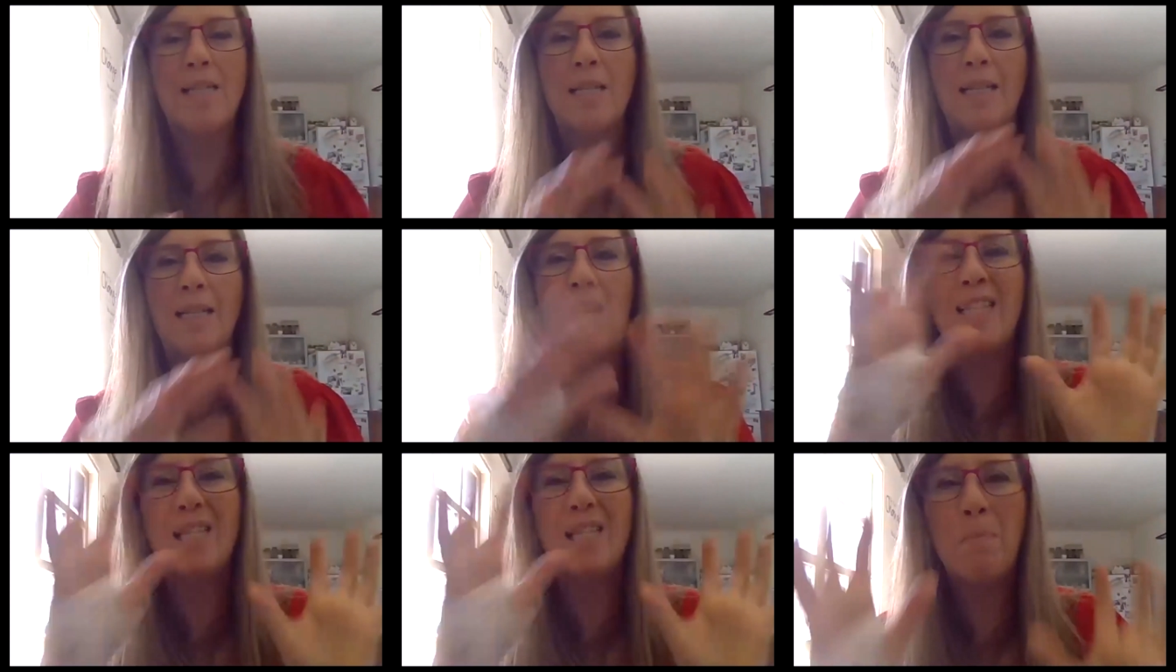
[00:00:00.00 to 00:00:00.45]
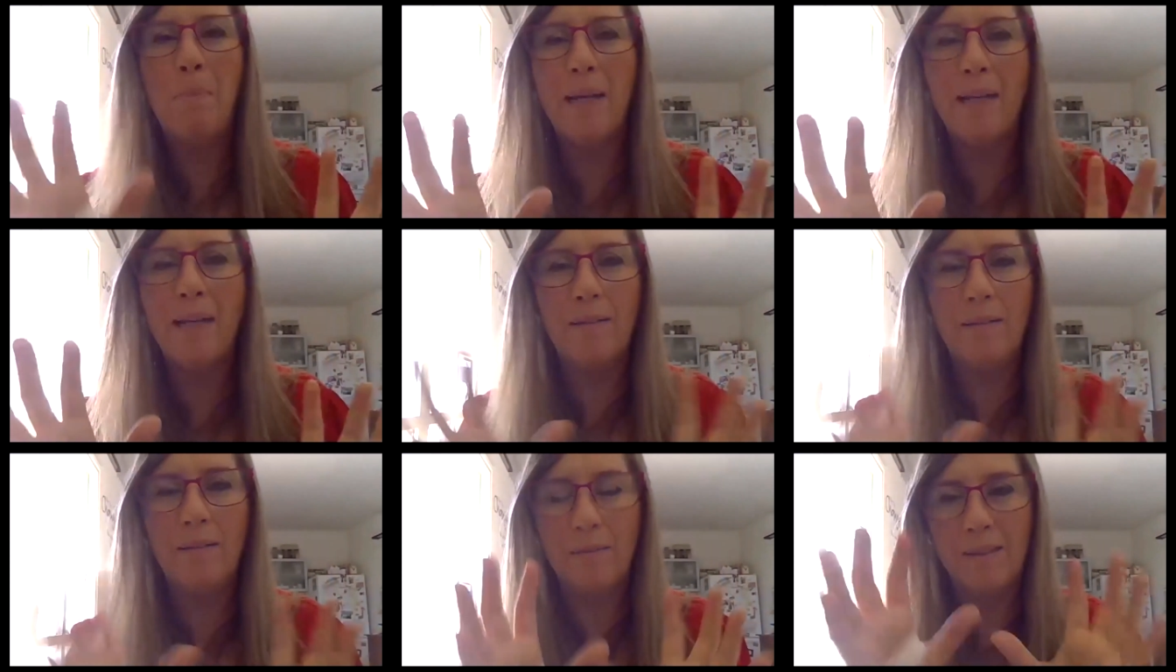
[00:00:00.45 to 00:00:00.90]
Let's
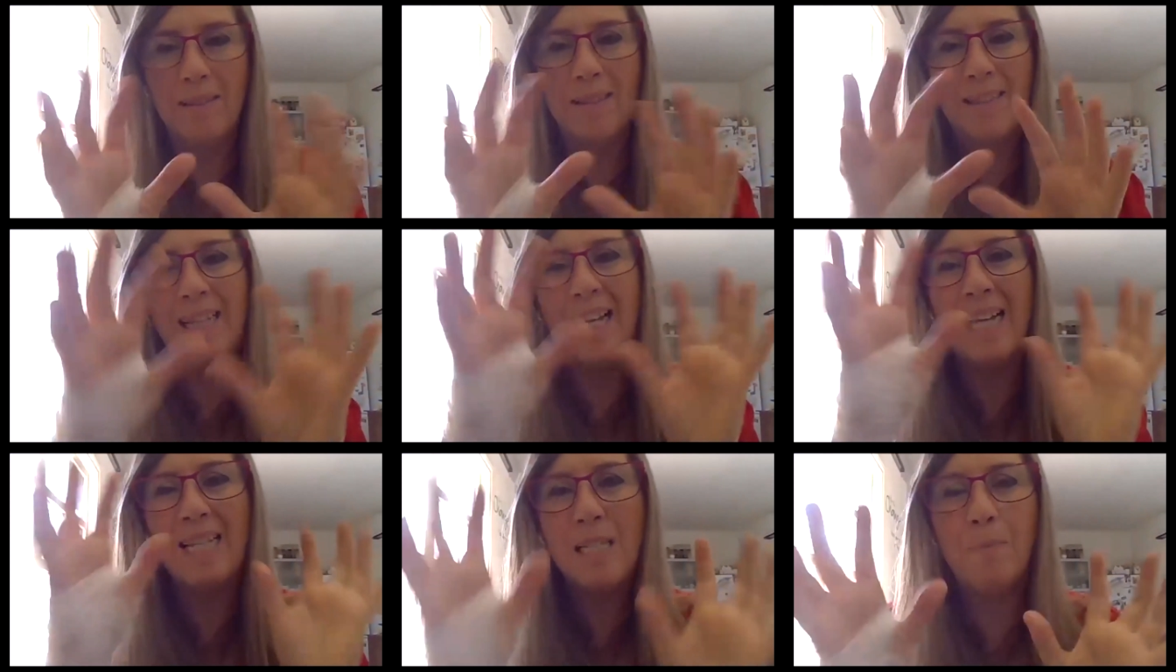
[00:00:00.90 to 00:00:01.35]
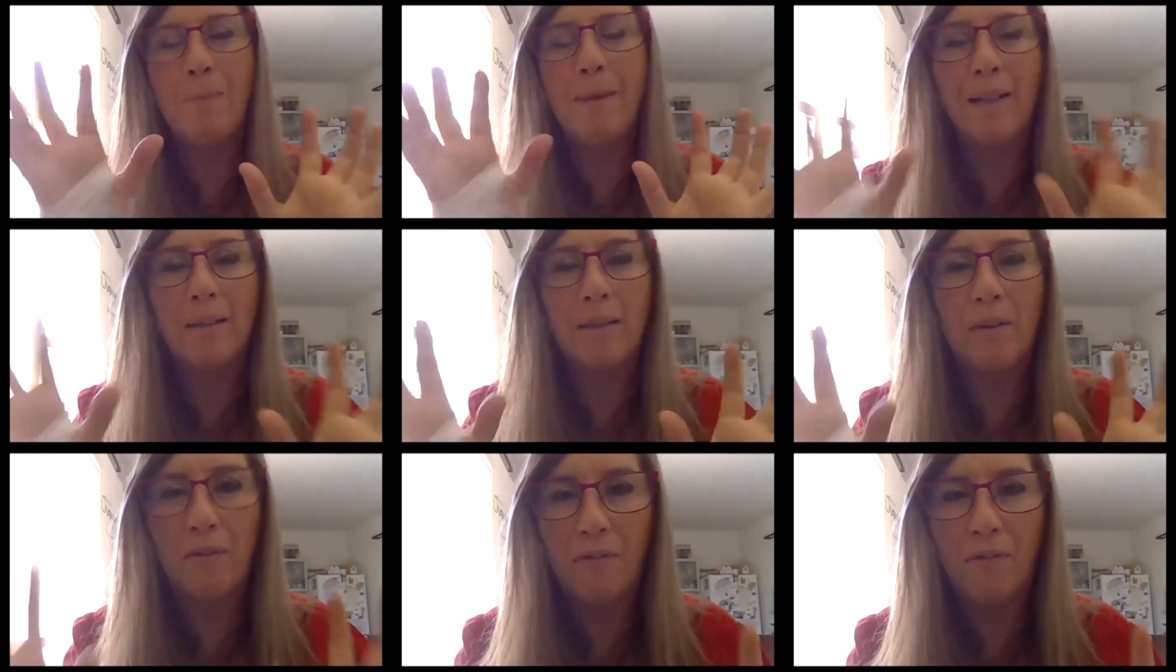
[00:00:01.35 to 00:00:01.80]

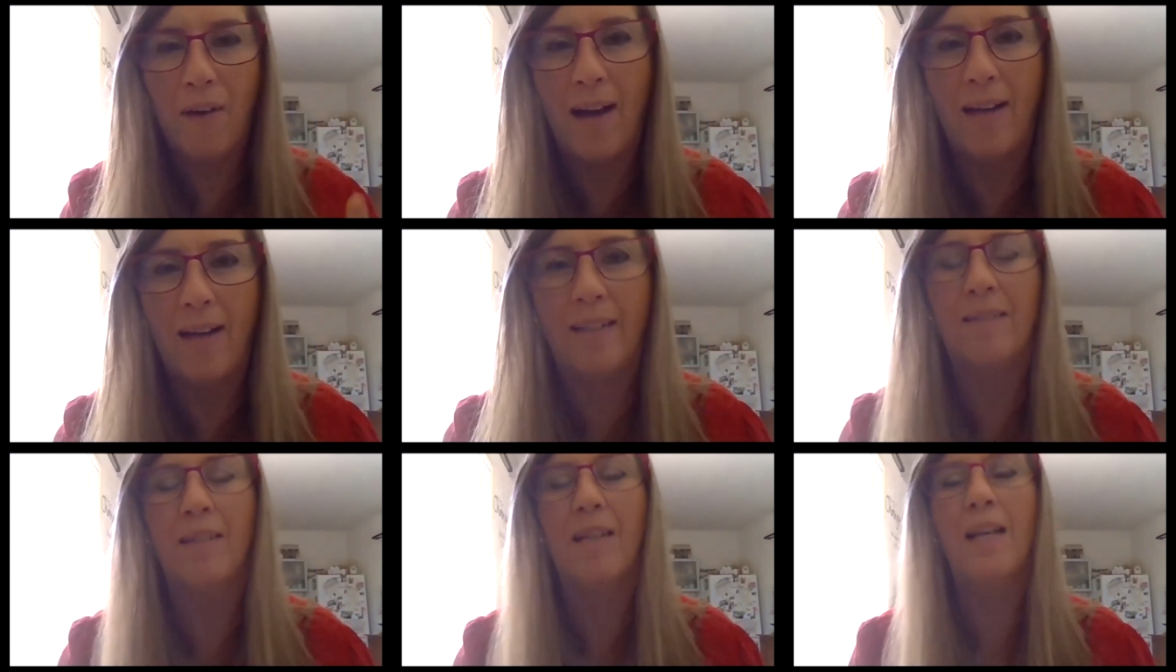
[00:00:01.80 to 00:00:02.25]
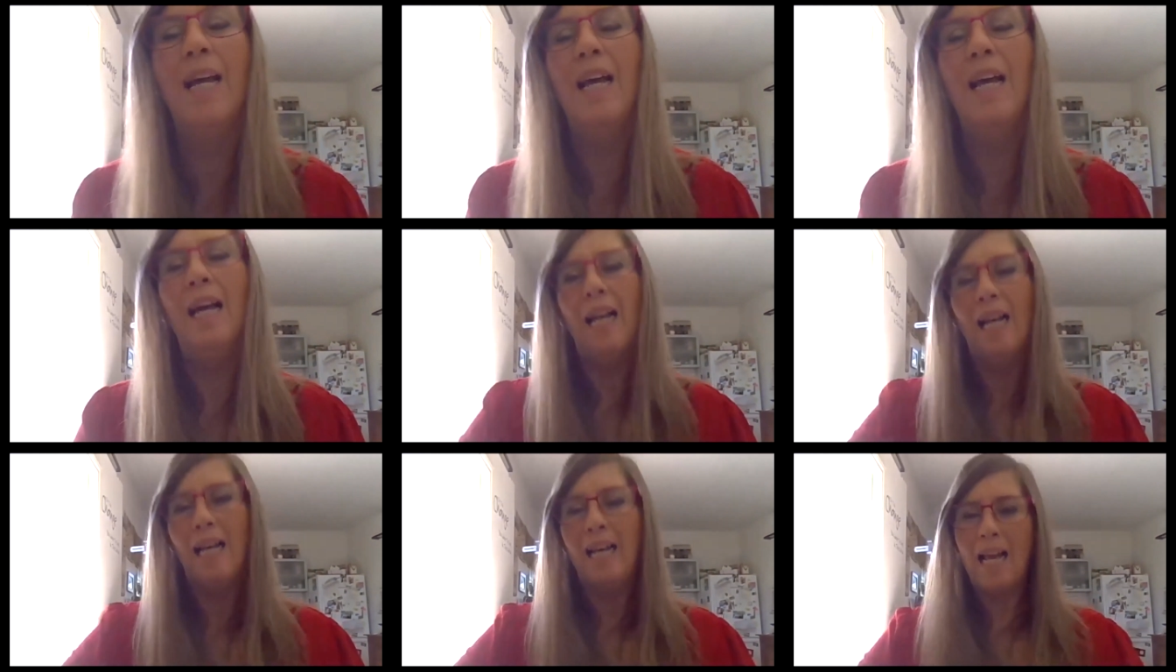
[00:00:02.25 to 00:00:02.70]
build a fight.
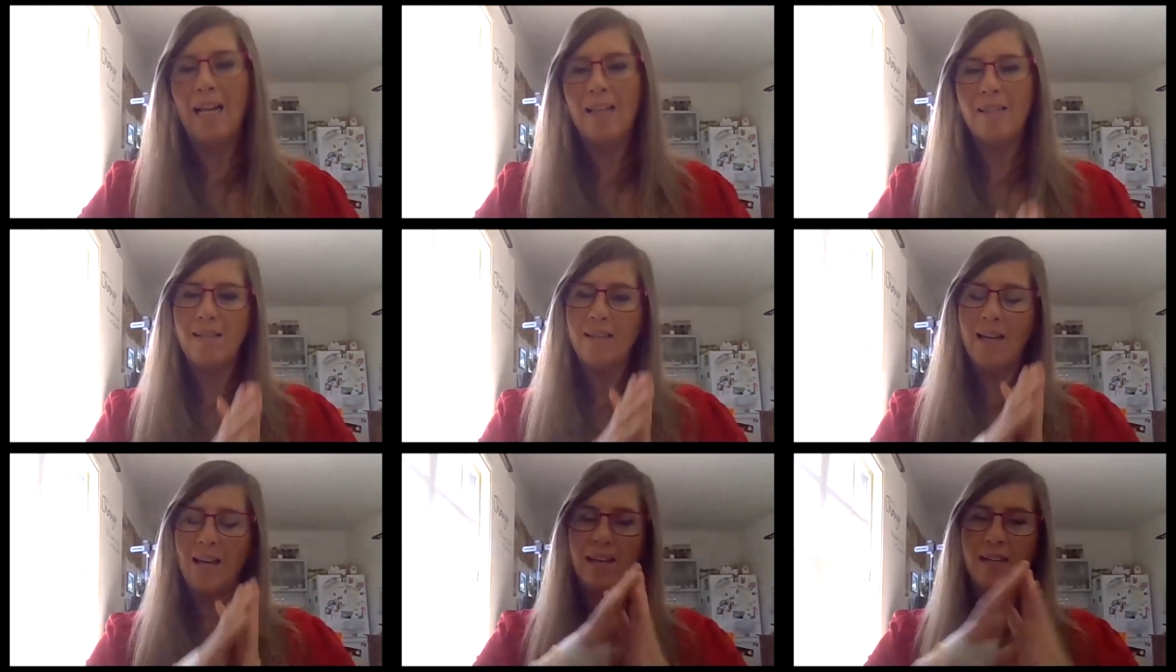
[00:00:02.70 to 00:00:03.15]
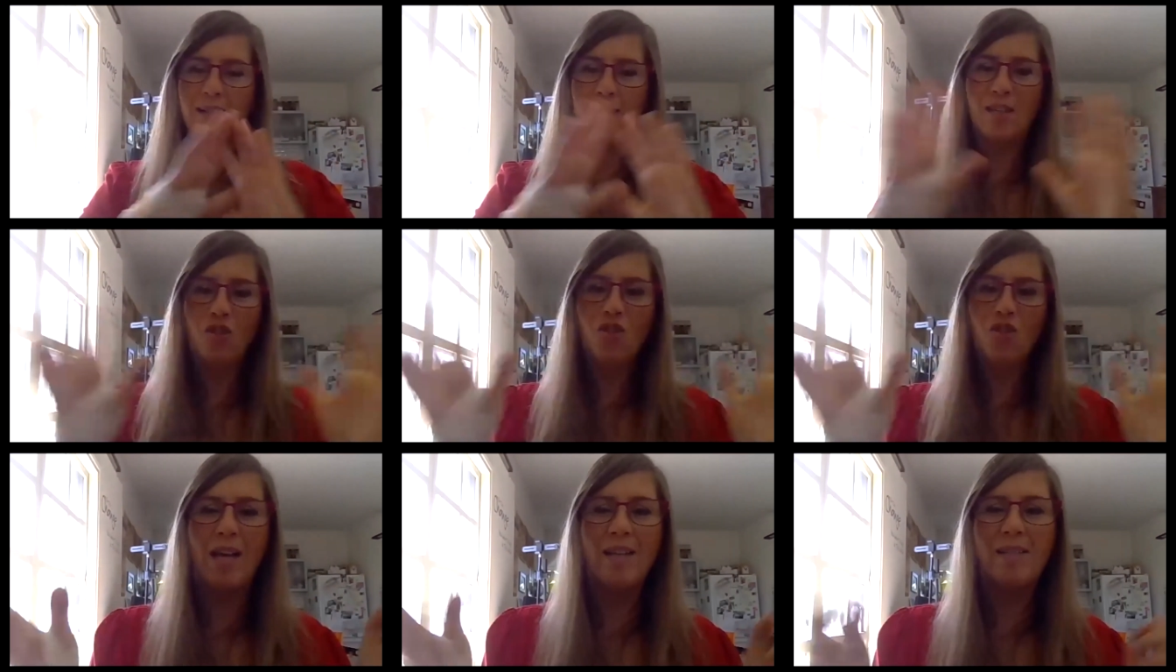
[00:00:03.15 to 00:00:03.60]
Let's
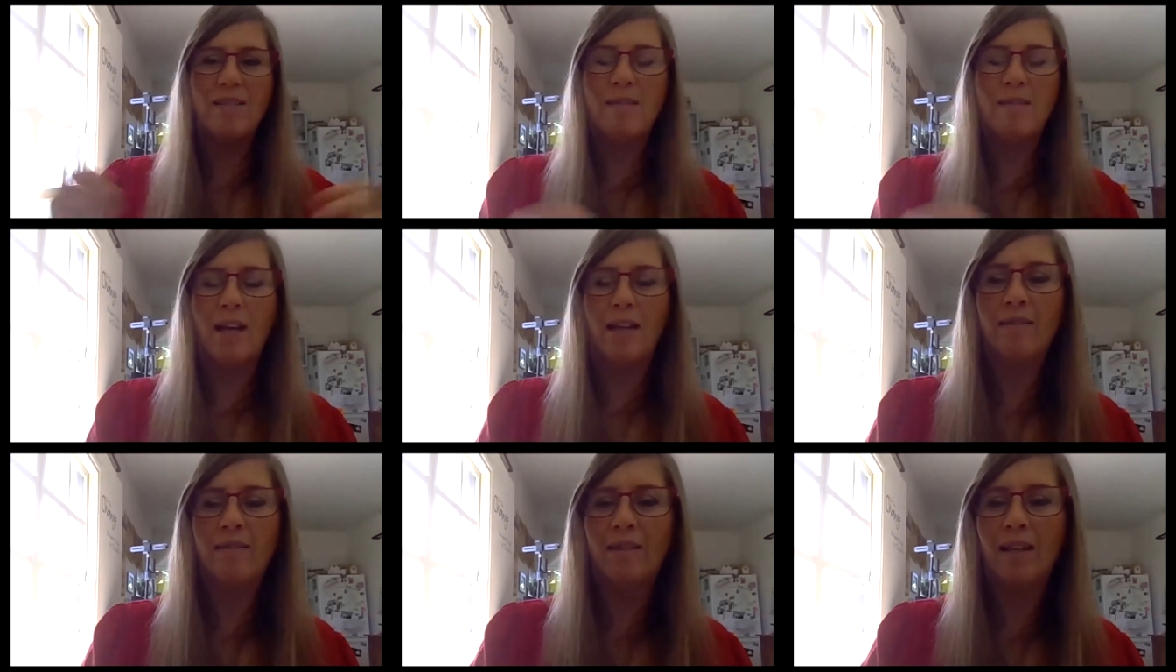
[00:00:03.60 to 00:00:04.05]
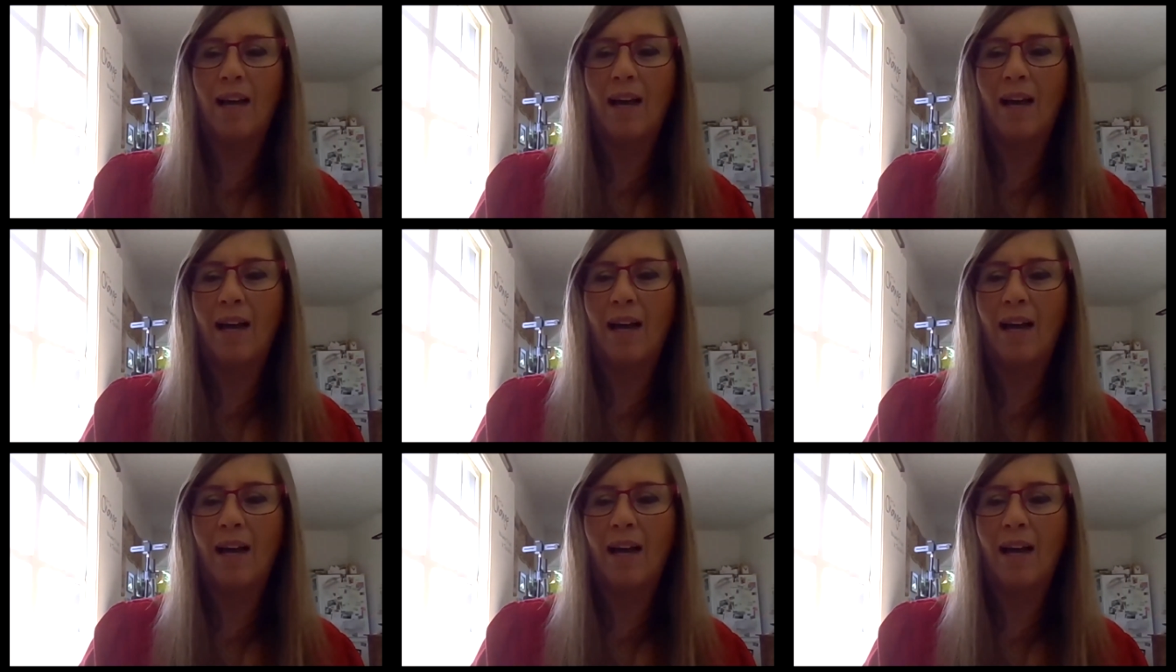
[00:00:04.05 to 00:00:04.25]
suggest that,